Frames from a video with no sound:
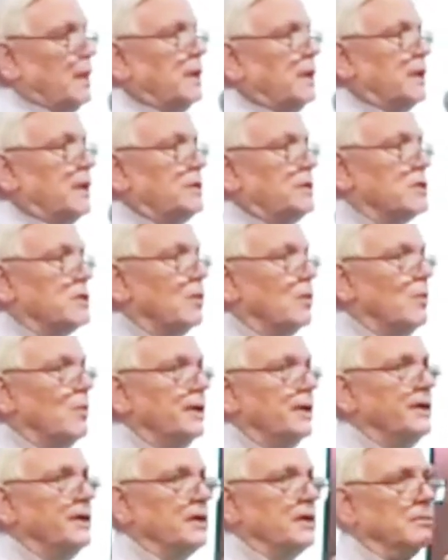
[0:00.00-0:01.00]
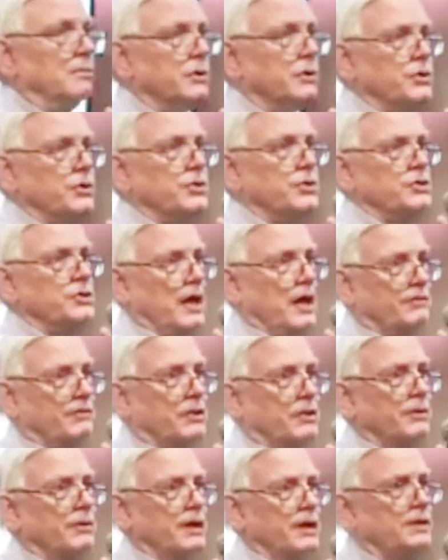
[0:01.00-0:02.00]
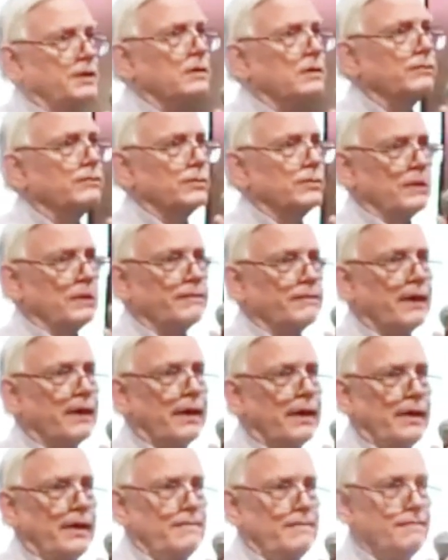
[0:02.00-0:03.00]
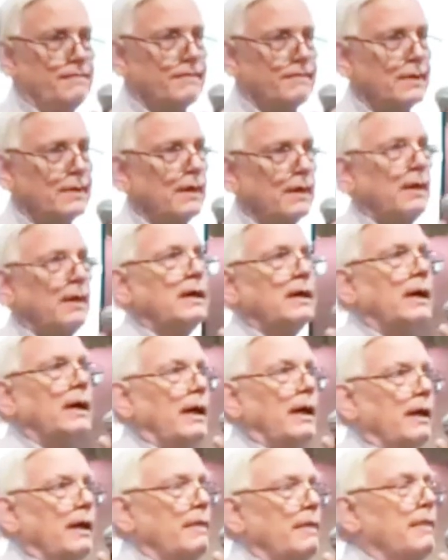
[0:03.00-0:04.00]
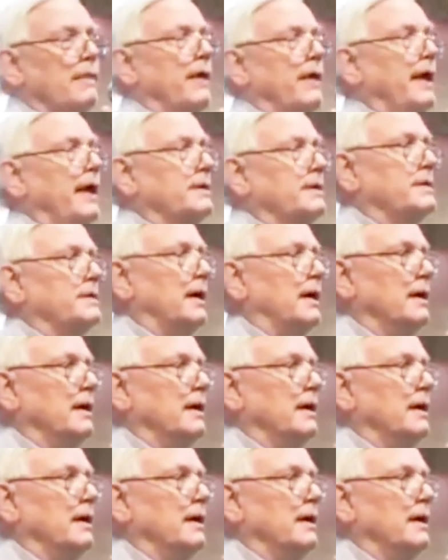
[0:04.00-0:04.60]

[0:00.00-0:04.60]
is the one that emerges after 1845, and that